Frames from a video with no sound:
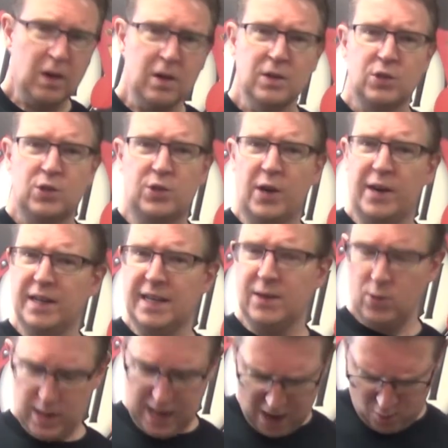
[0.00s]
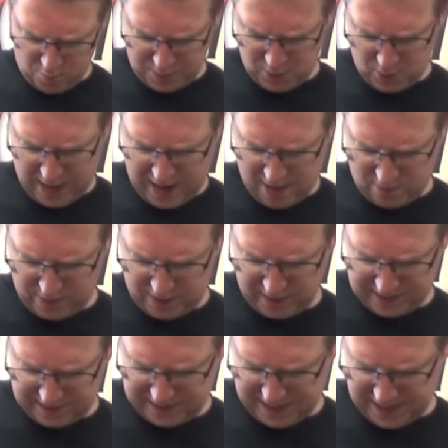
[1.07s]
certainly will help you out with
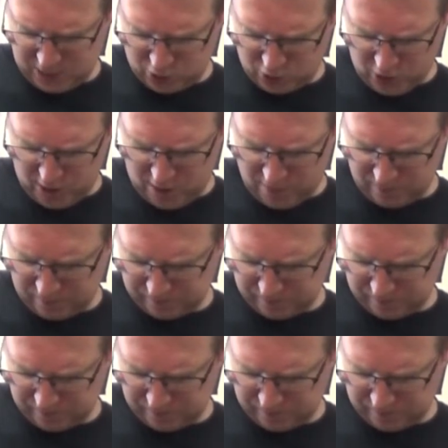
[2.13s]
this intro.